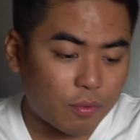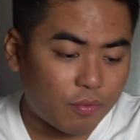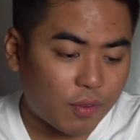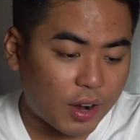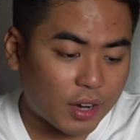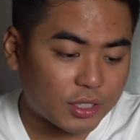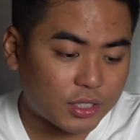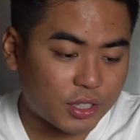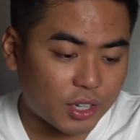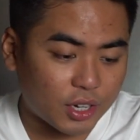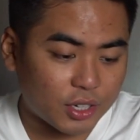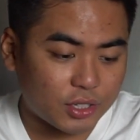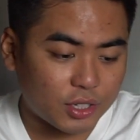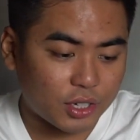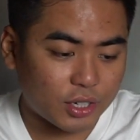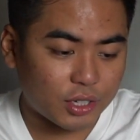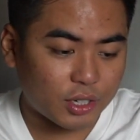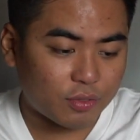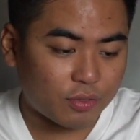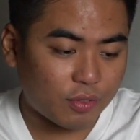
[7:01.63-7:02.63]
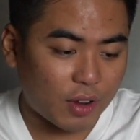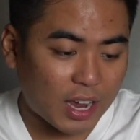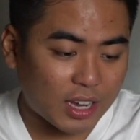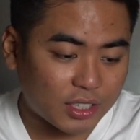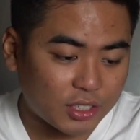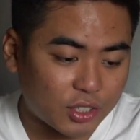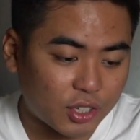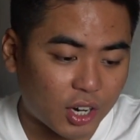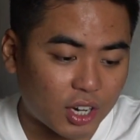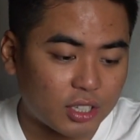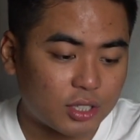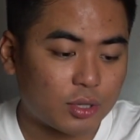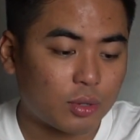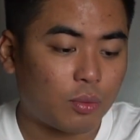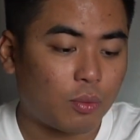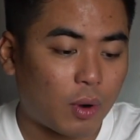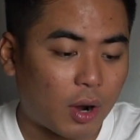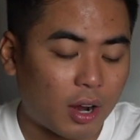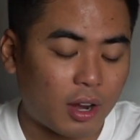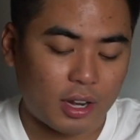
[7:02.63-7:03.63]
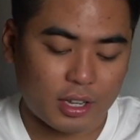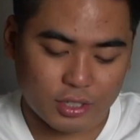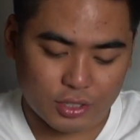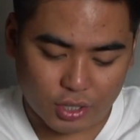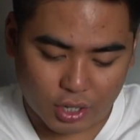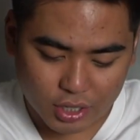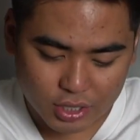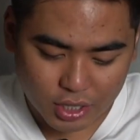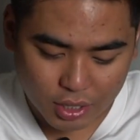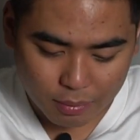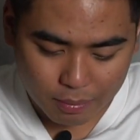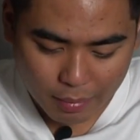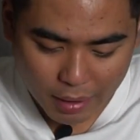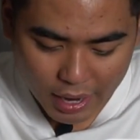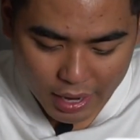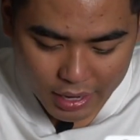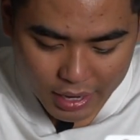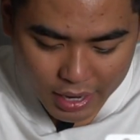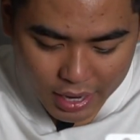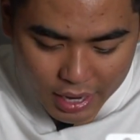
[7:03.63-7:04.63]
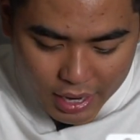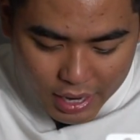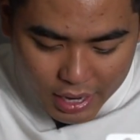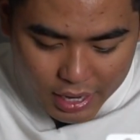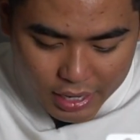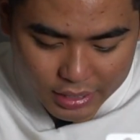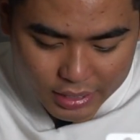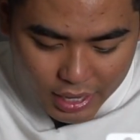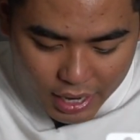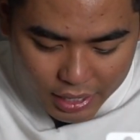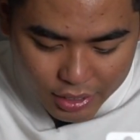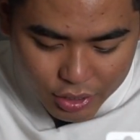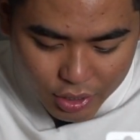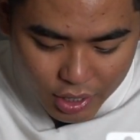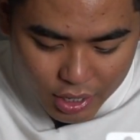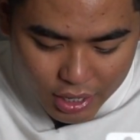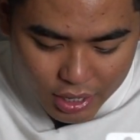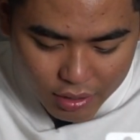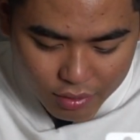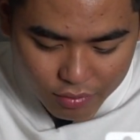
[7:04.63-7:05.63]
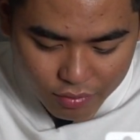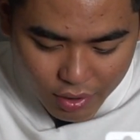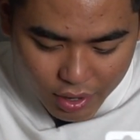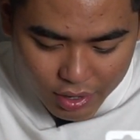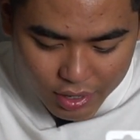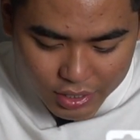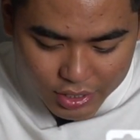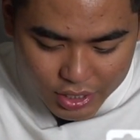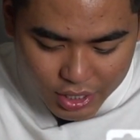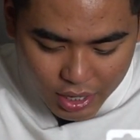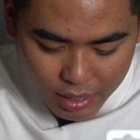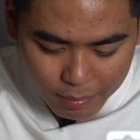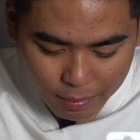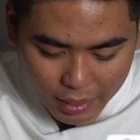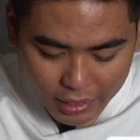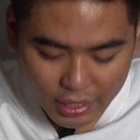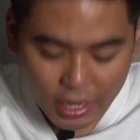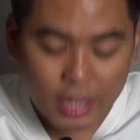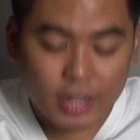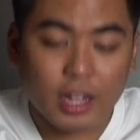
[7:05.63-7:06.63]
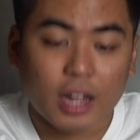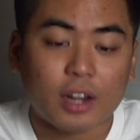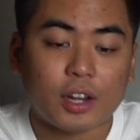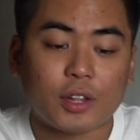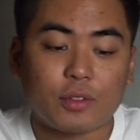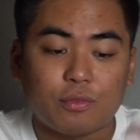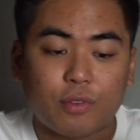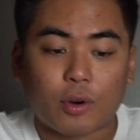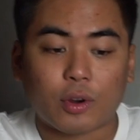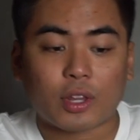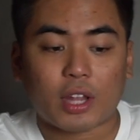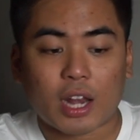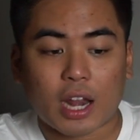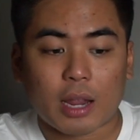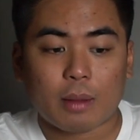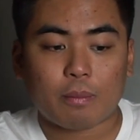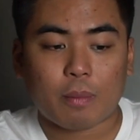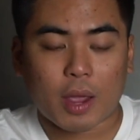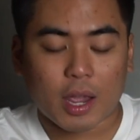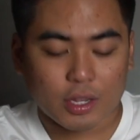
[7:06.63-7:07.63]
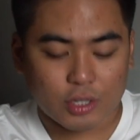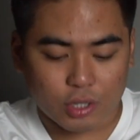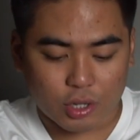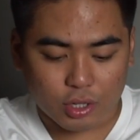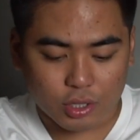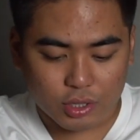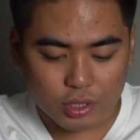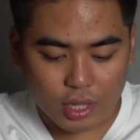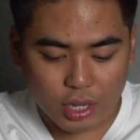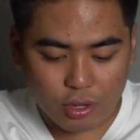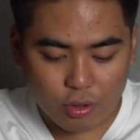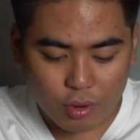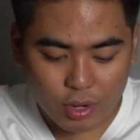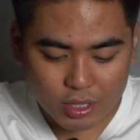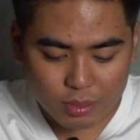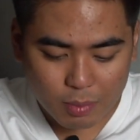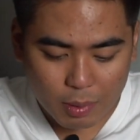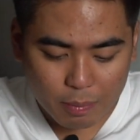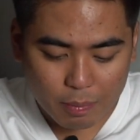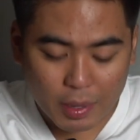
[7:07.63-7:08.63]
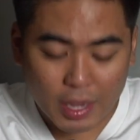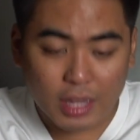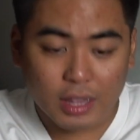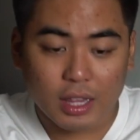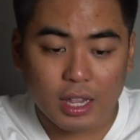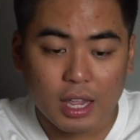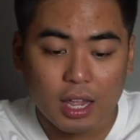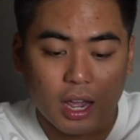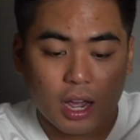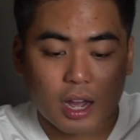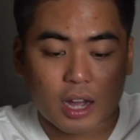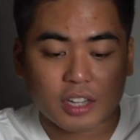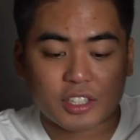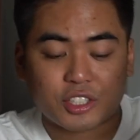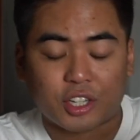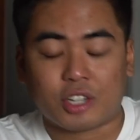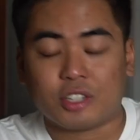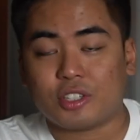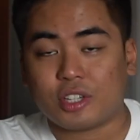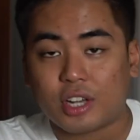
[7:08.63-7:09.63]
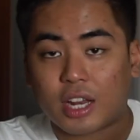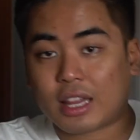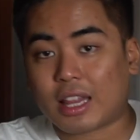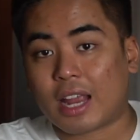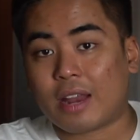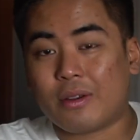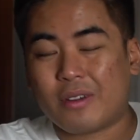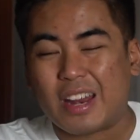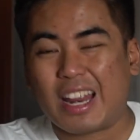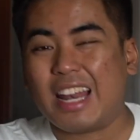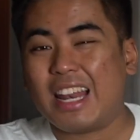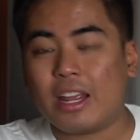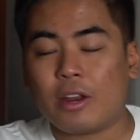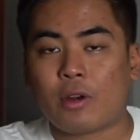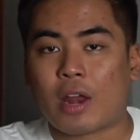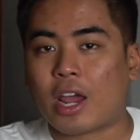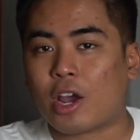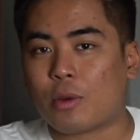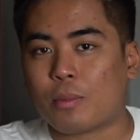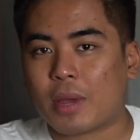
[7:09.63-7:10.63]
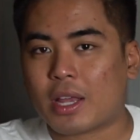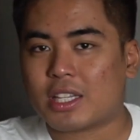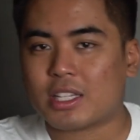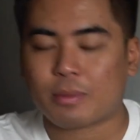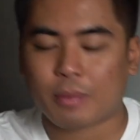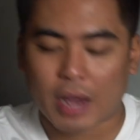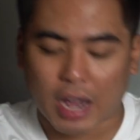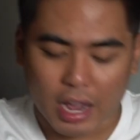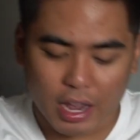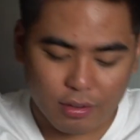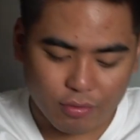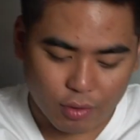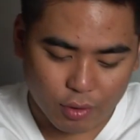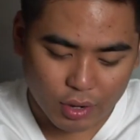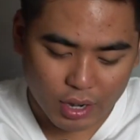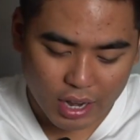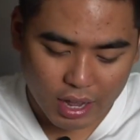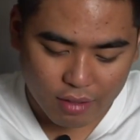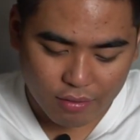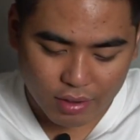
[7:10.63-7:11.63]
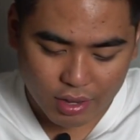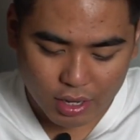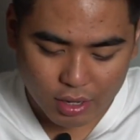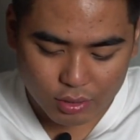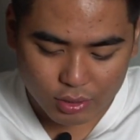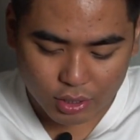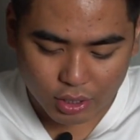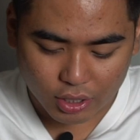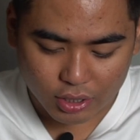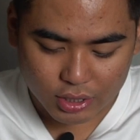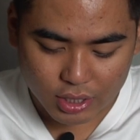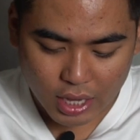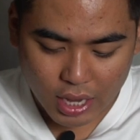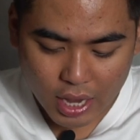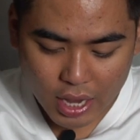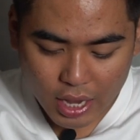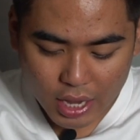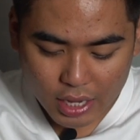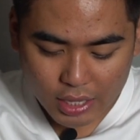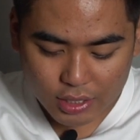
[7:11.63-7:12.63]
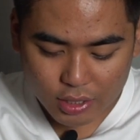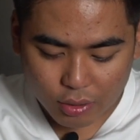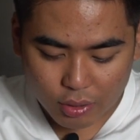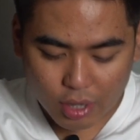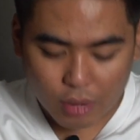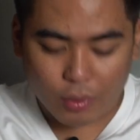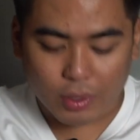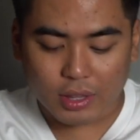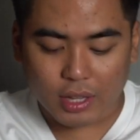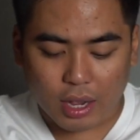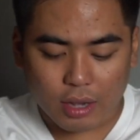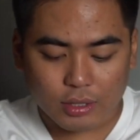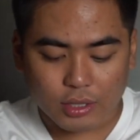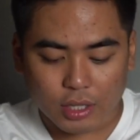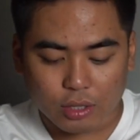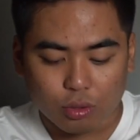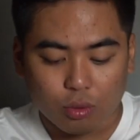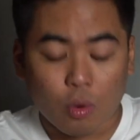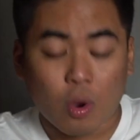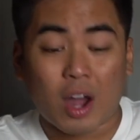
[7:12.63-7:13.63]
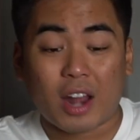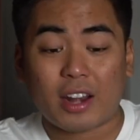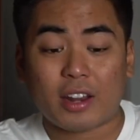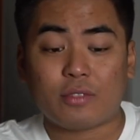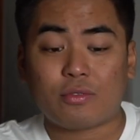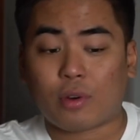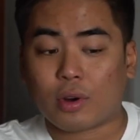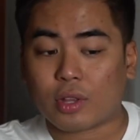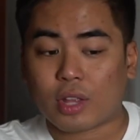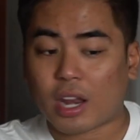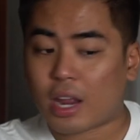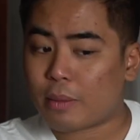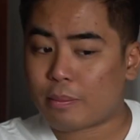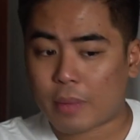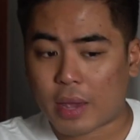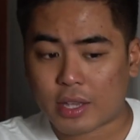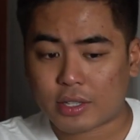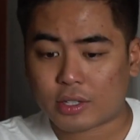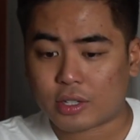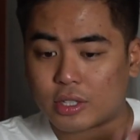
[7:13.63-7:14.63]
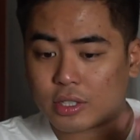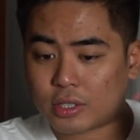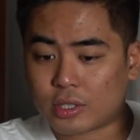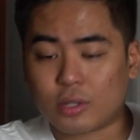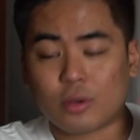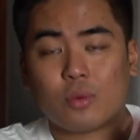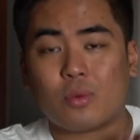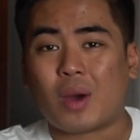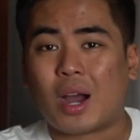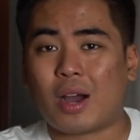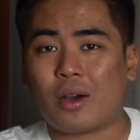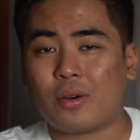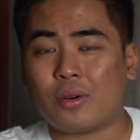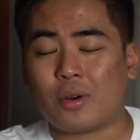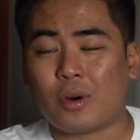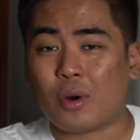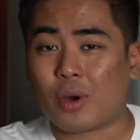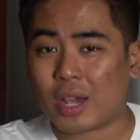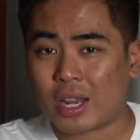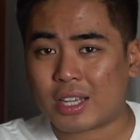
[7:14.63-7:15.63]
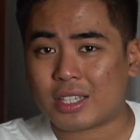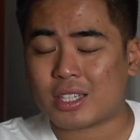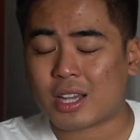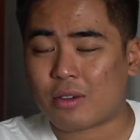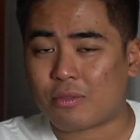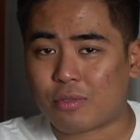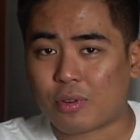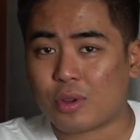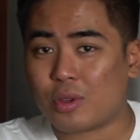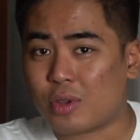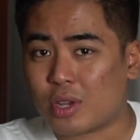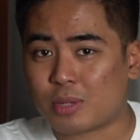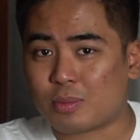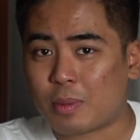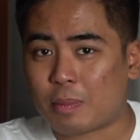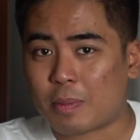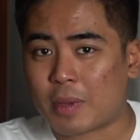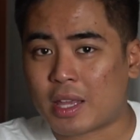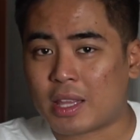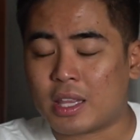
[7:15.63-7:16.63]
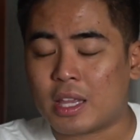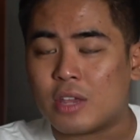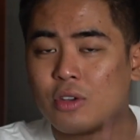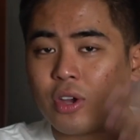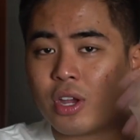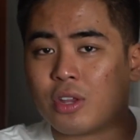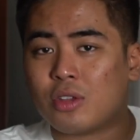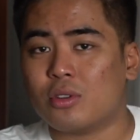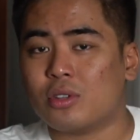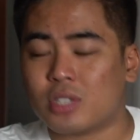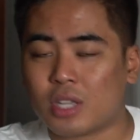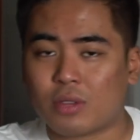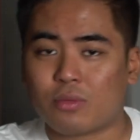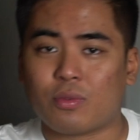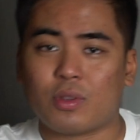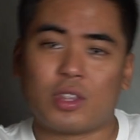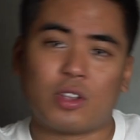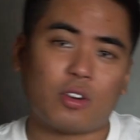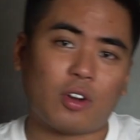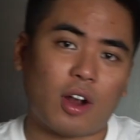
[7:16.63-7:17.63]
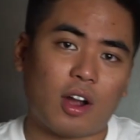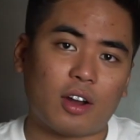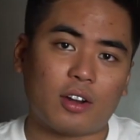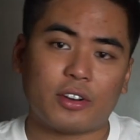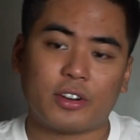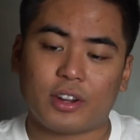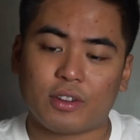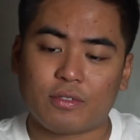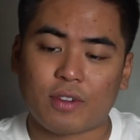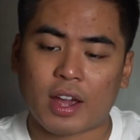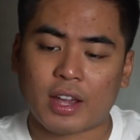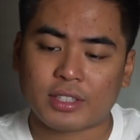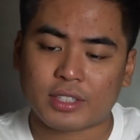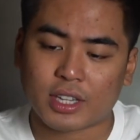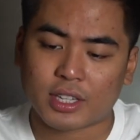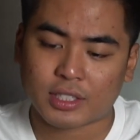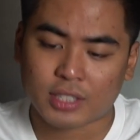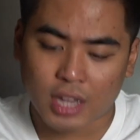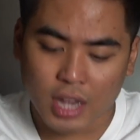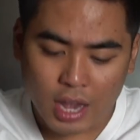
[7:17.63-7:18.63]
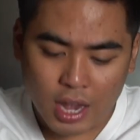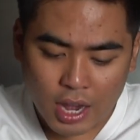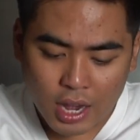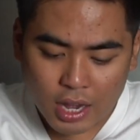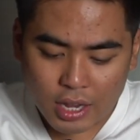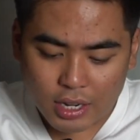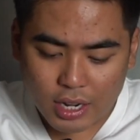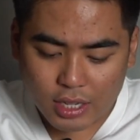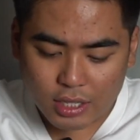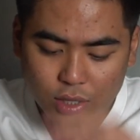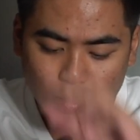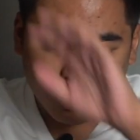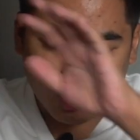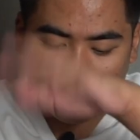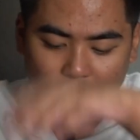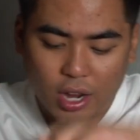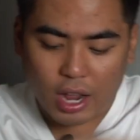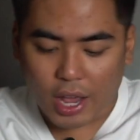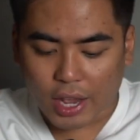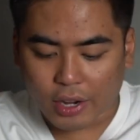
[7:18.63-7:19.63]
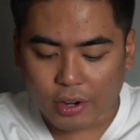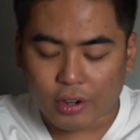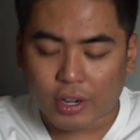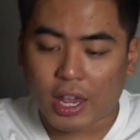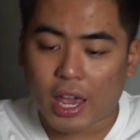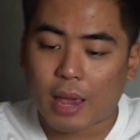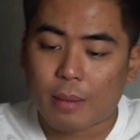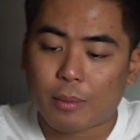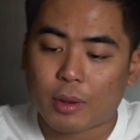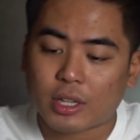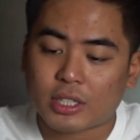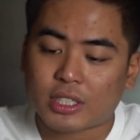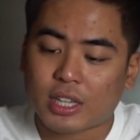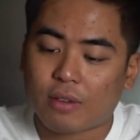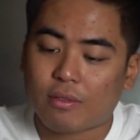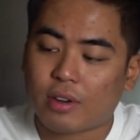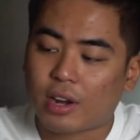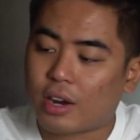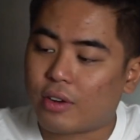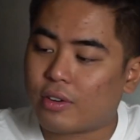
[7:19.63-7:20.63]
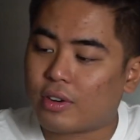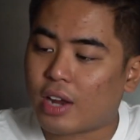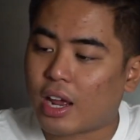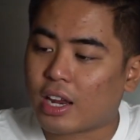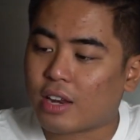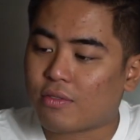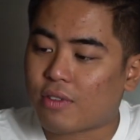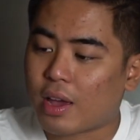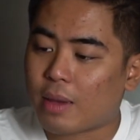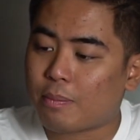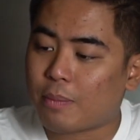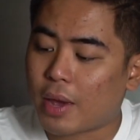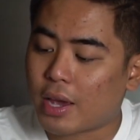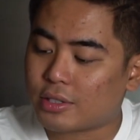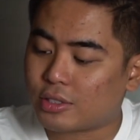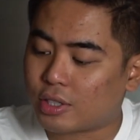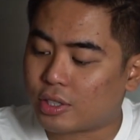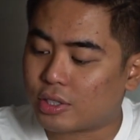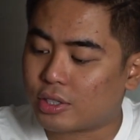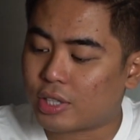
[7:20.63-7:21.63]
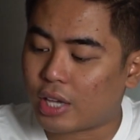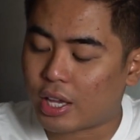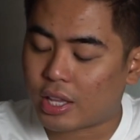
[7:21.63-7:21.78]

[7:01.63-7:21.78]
Fast Charger, Fast Charge Wireless Charging Pad is actually very cheap at 849 pesos. The USB PD charger that I really recommend sa mga iPhone 11 users is only 1,249 pesos. Wow, okay na siya for USB PD. You can use it with your other devices. This one, the Anker Cable, 795 pesos.